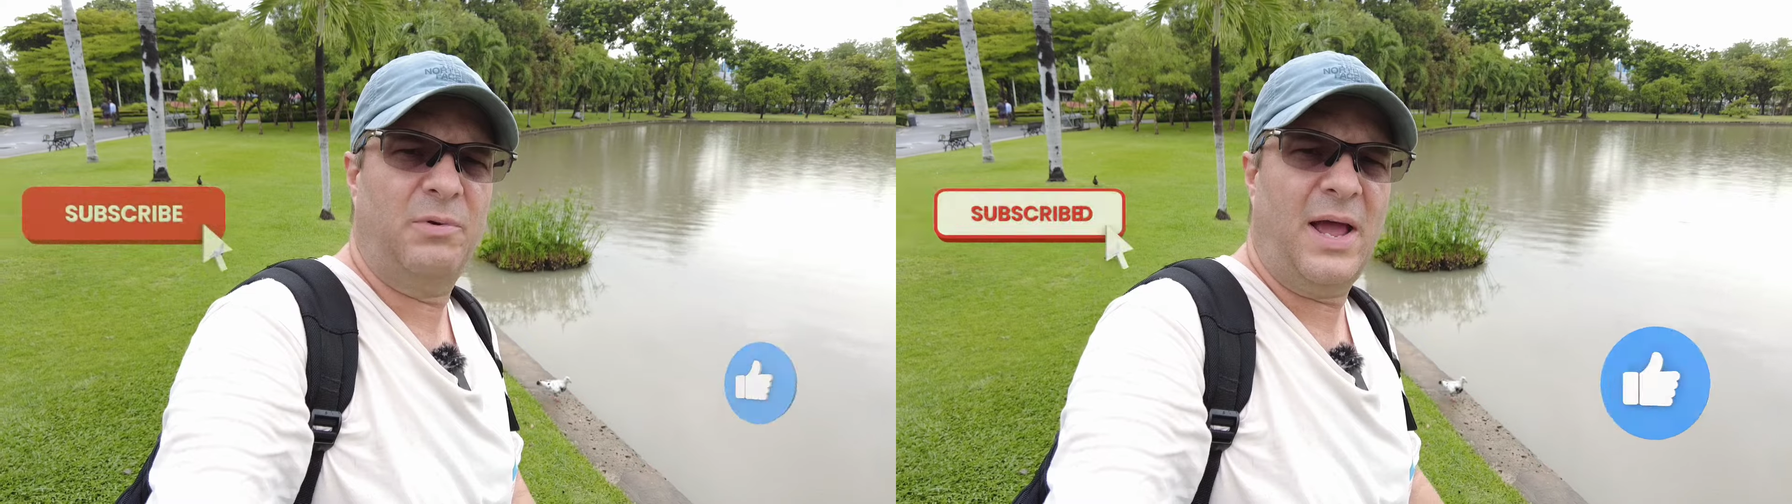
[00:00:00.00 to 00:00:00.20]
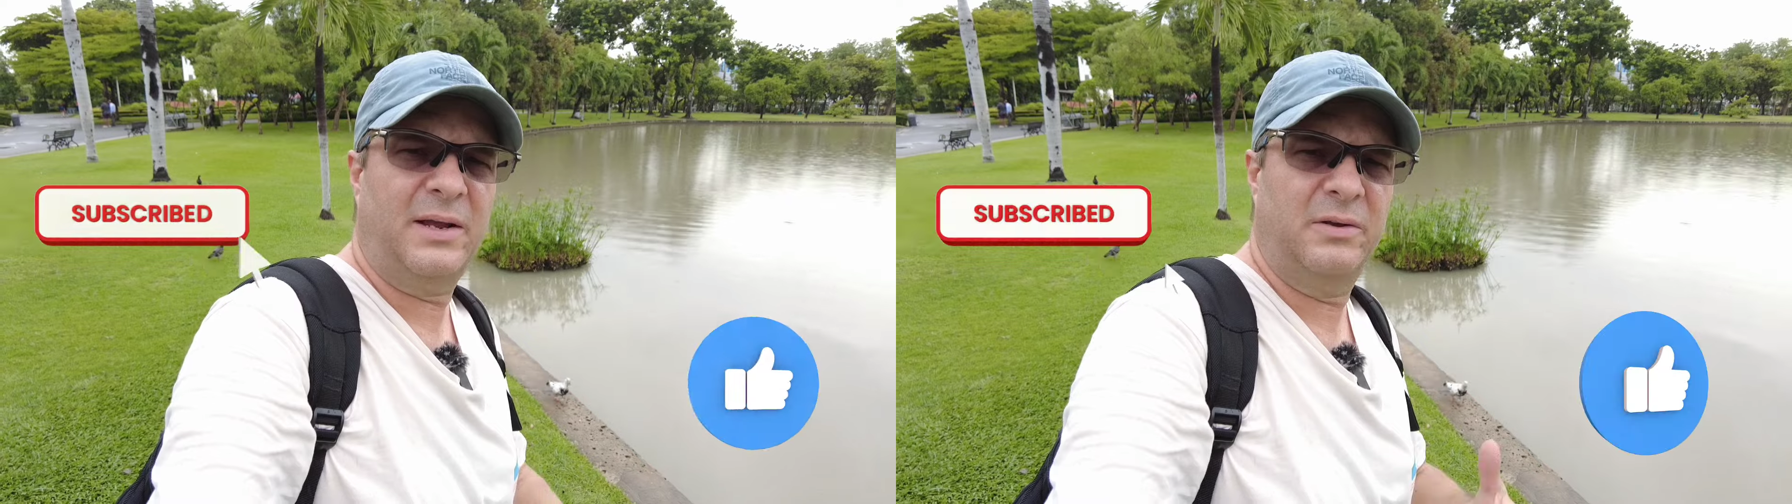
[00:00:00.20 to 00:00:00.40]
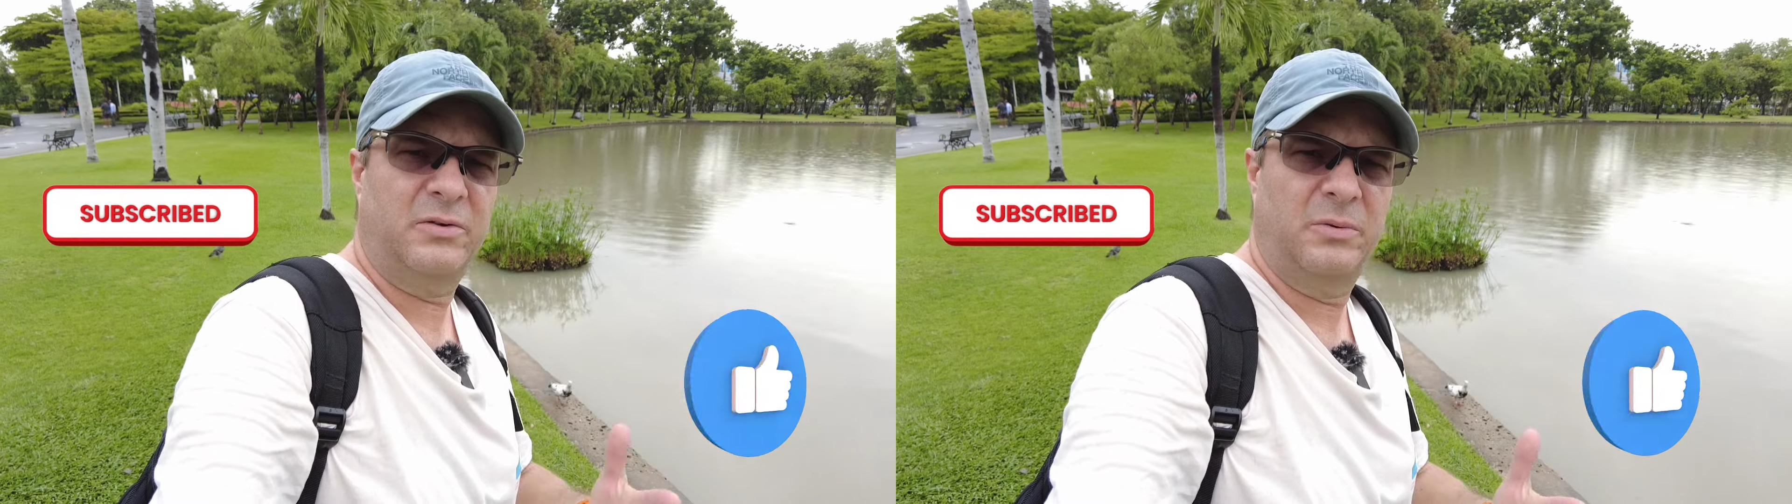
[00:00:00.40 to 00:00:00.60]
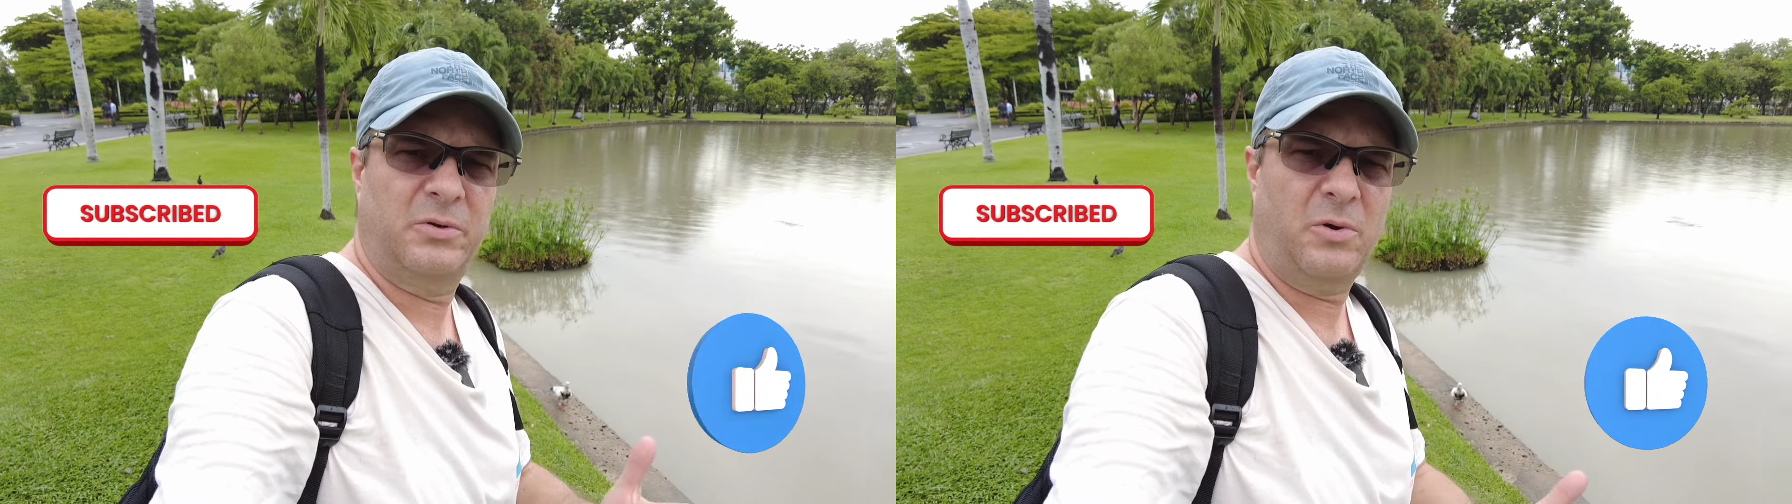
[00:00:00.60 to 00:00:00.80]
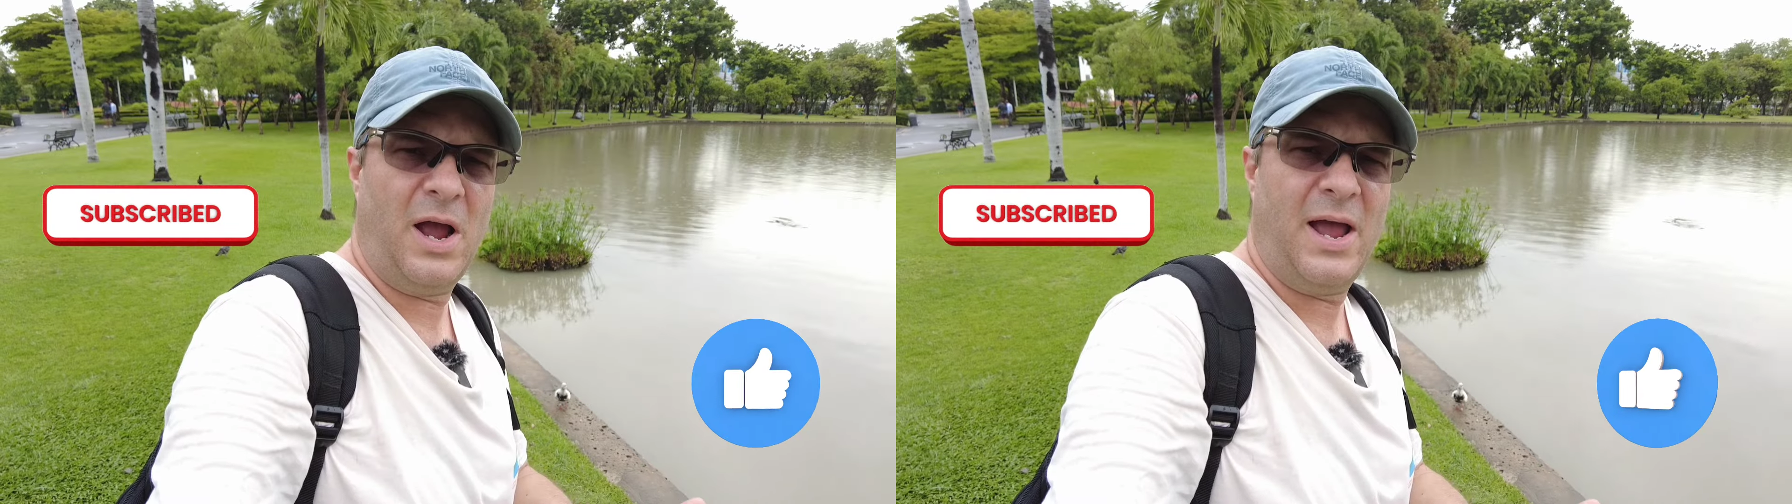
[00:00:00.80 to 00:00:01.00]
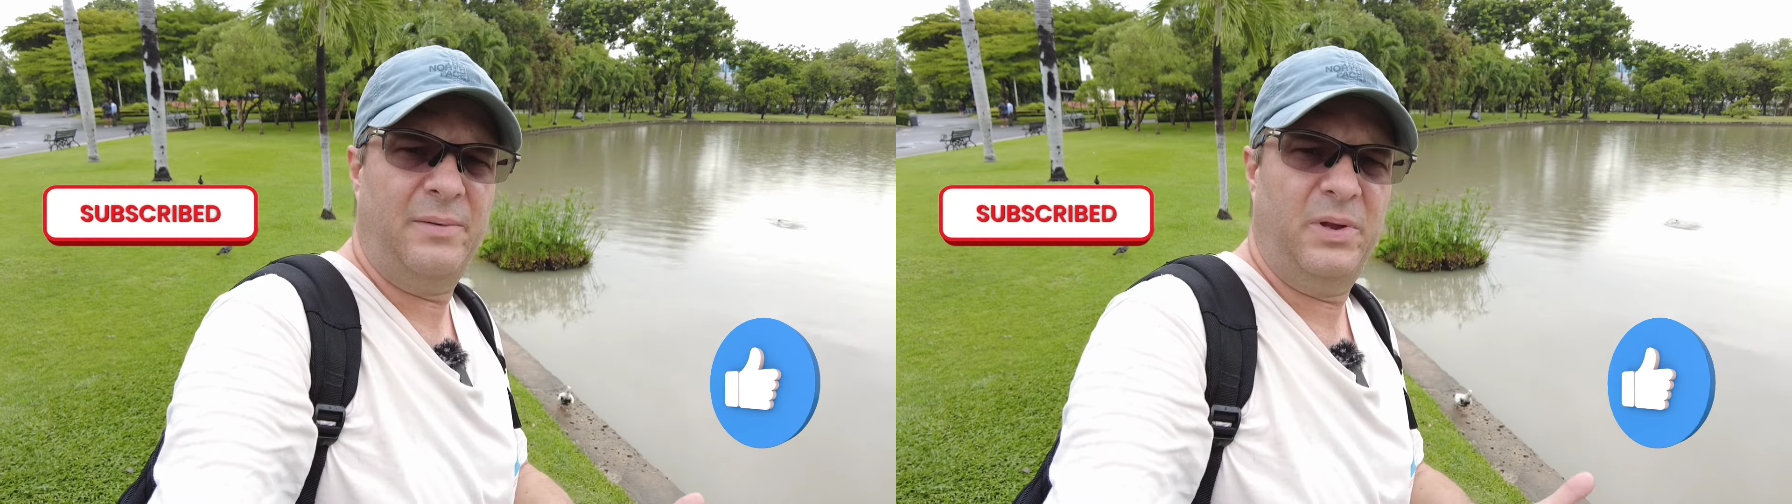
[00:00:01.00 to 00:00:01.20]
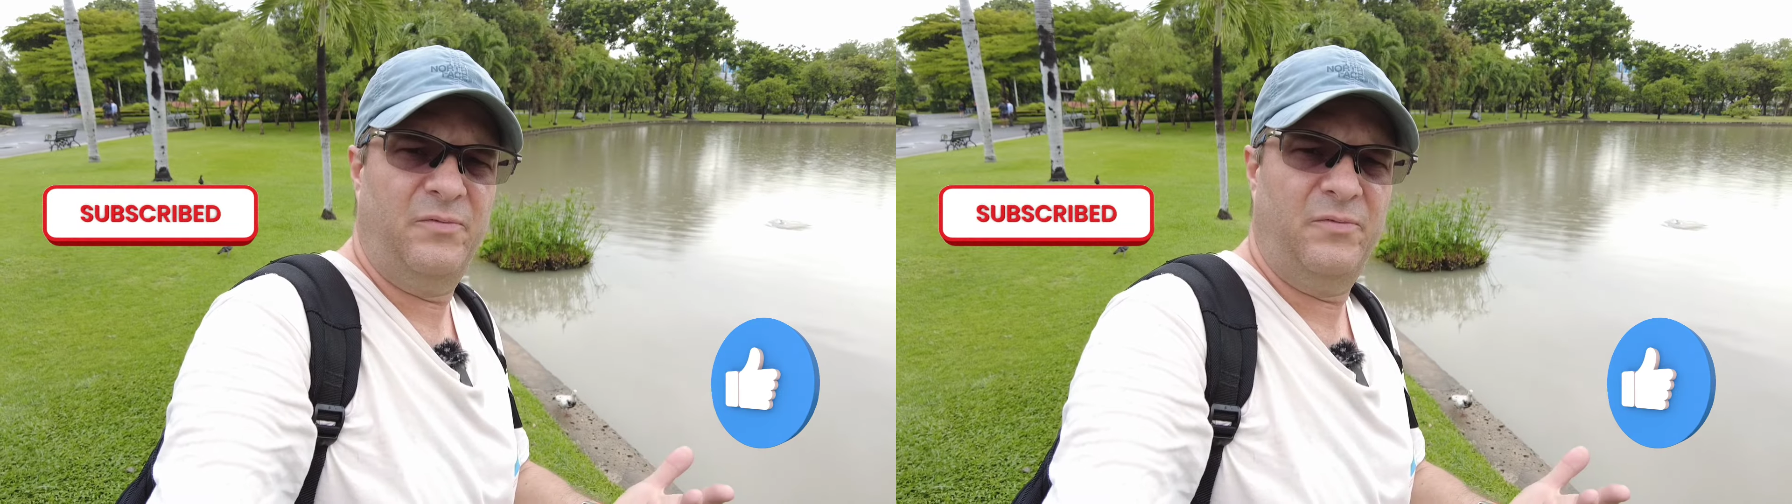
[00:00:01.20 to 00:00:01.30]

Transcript: like and subscribe.